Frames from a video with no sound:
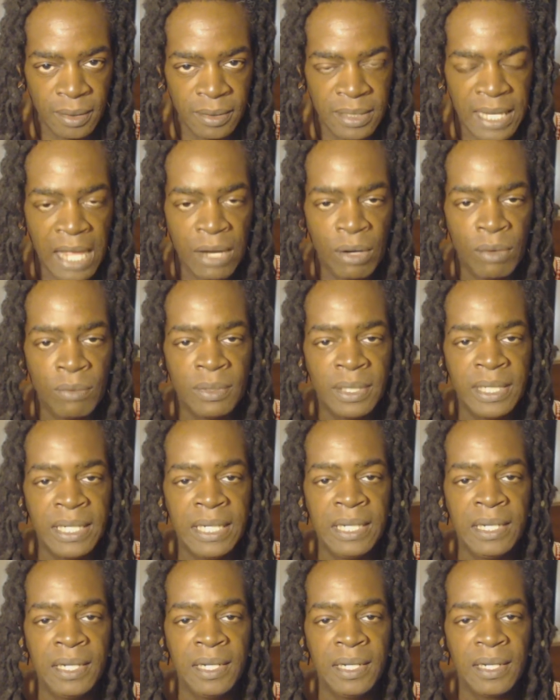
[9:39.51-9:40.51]
not
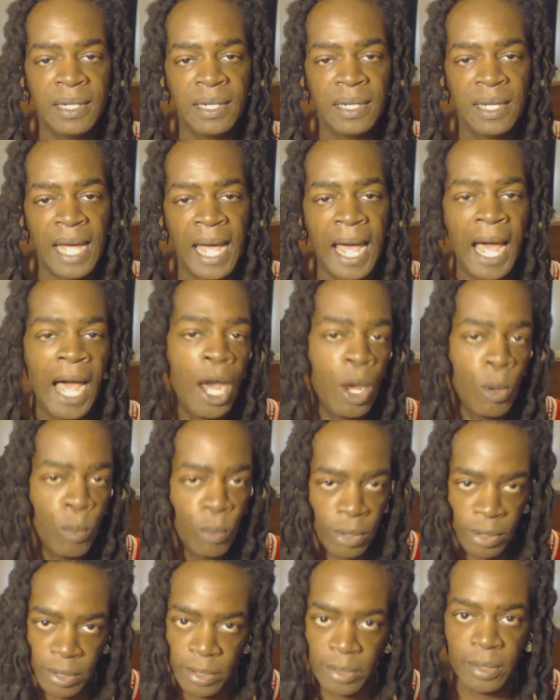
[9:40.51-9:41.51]
only
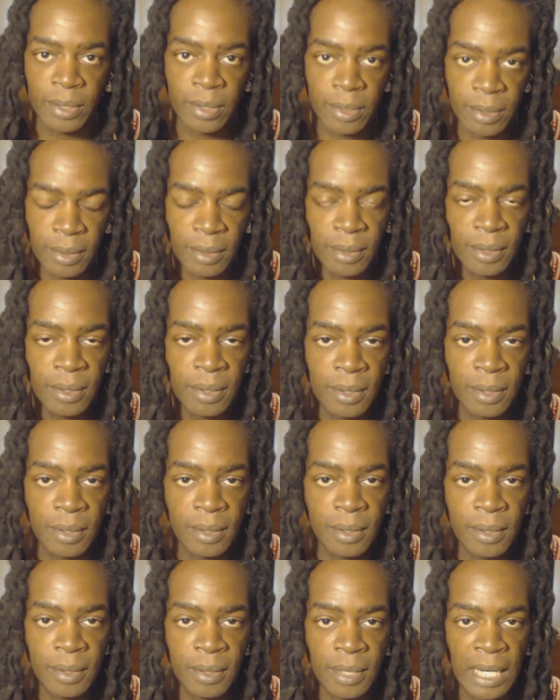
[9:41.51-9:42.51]
our
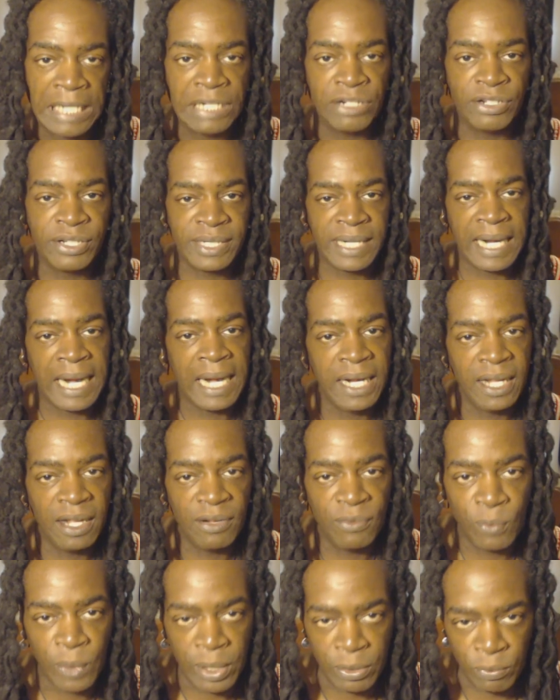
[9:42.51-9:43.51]
understanding
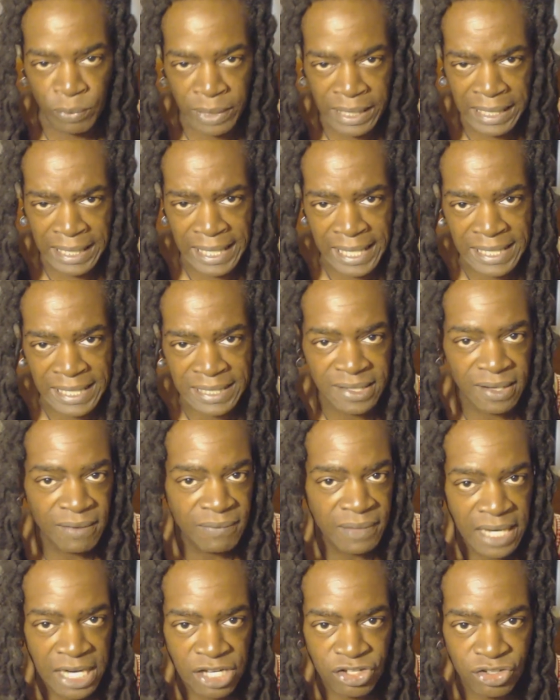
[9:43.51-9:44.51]
of what reading and
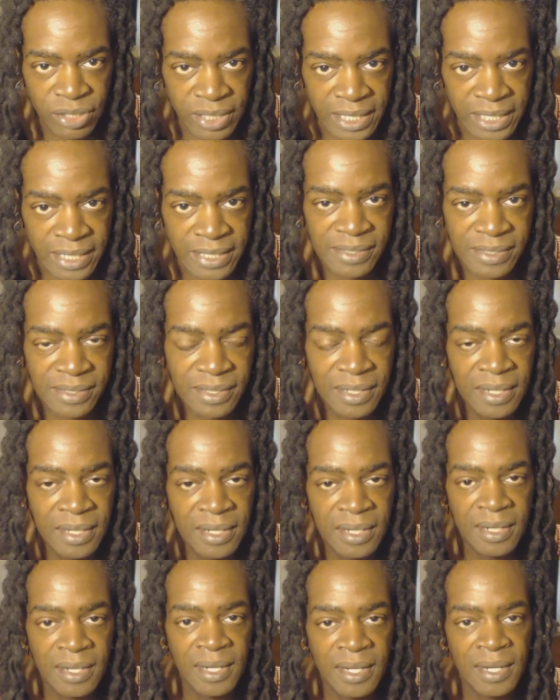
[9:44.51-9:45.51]
divination is,
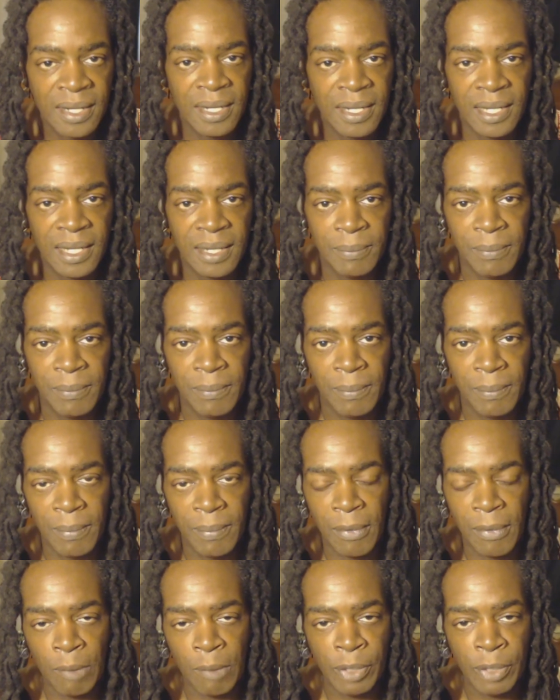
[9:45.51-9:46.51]

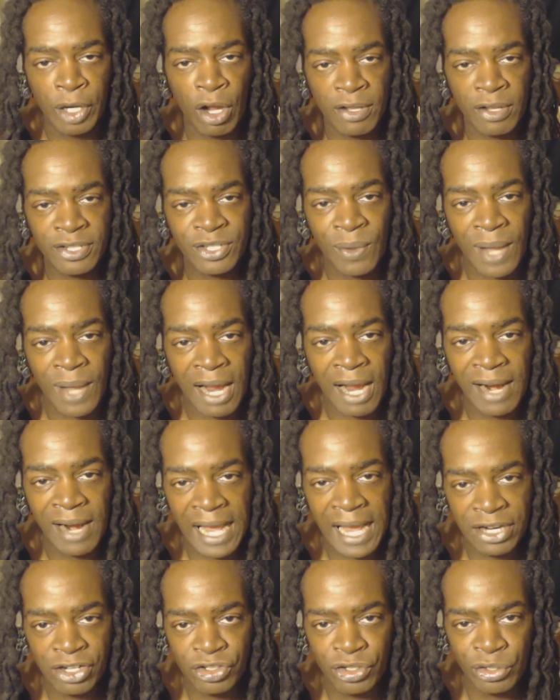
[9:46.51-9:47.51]
but also our
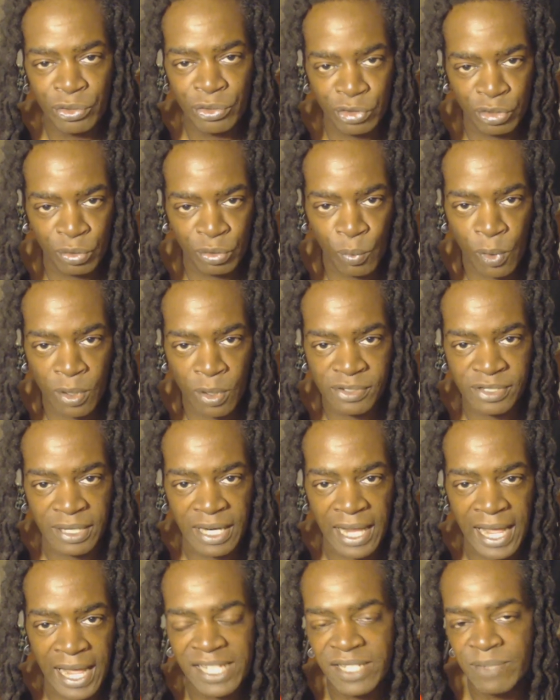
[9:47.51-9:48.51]
attitude towards
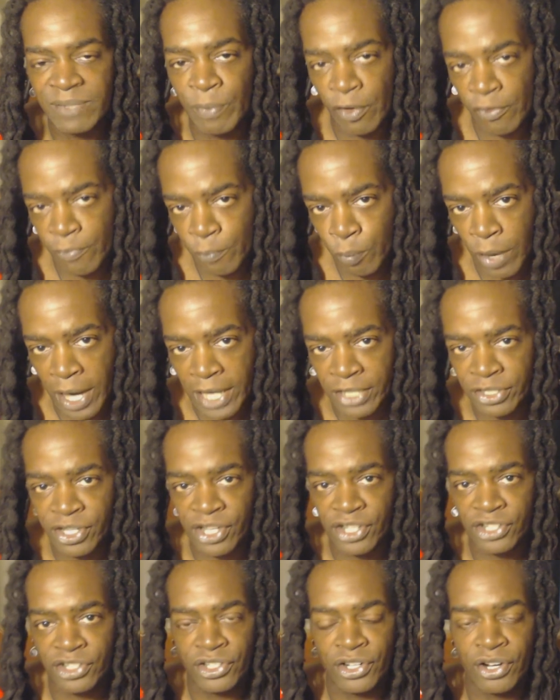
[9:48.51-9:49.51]
it as both
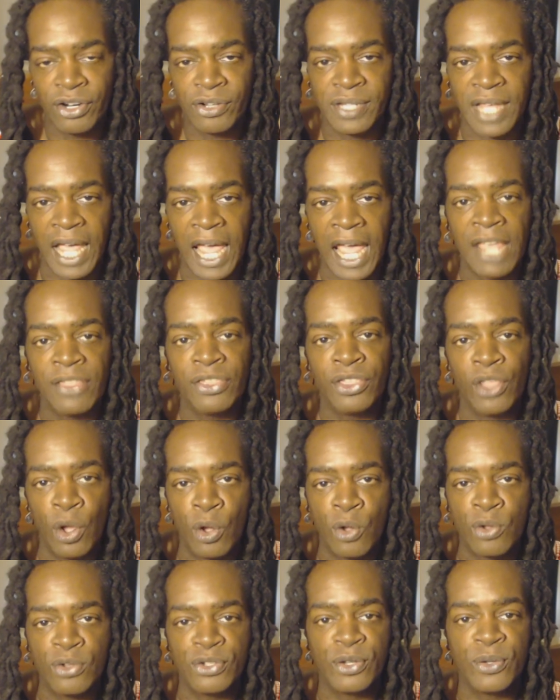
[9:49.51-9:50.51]
practitioners and
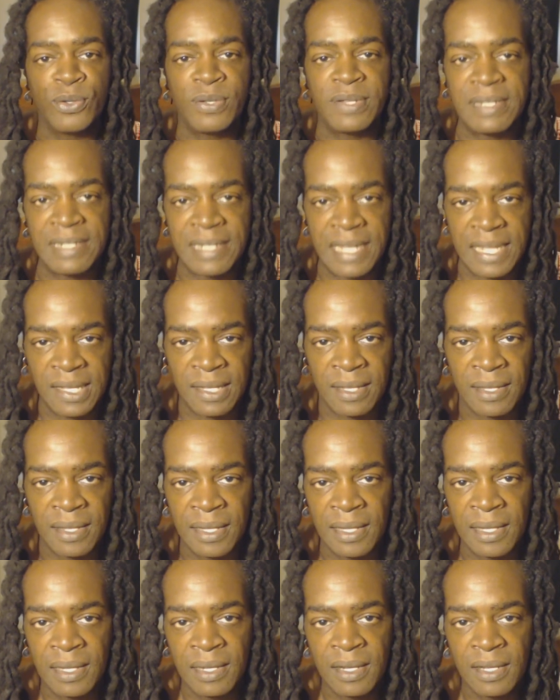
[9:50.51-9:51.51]
those who seek
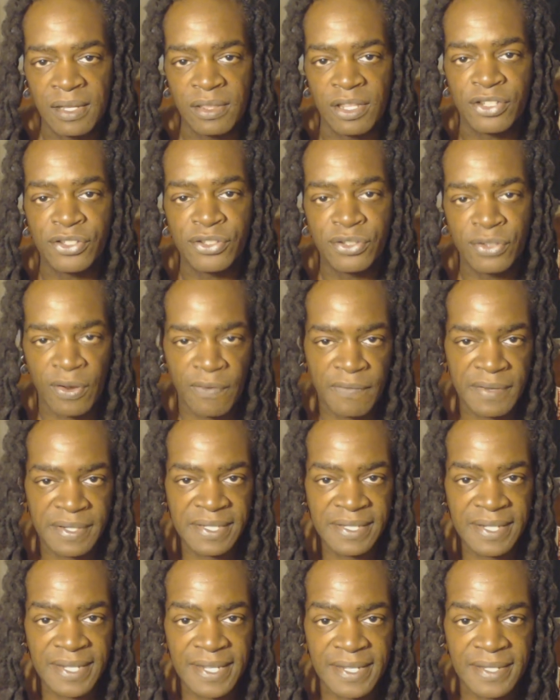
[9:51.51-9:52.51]
the
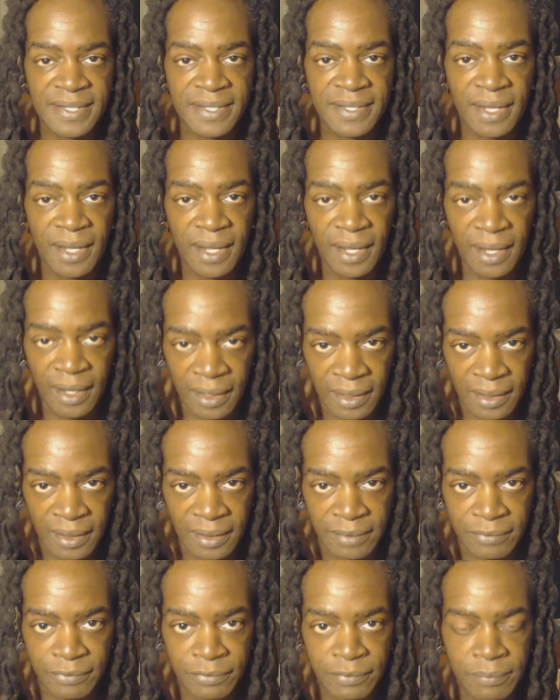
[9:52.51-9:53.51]
services
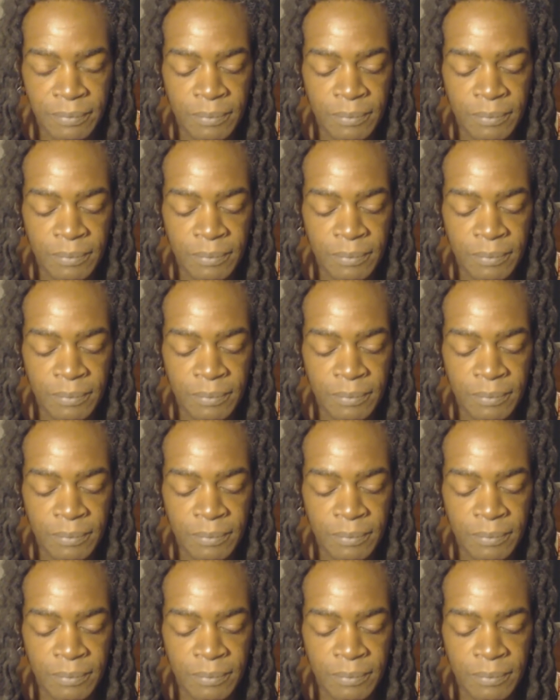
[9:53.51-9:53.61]
of.